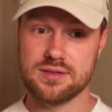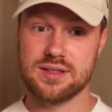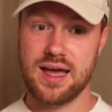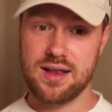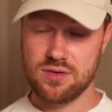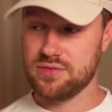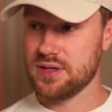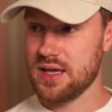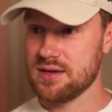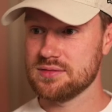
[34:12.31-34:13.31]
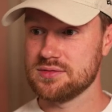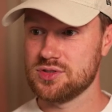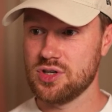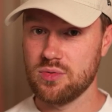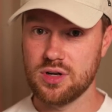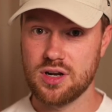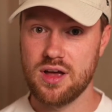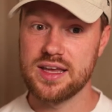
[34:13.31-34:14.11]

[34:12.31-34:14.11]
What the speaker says: Cannot forget. Charles Leclerc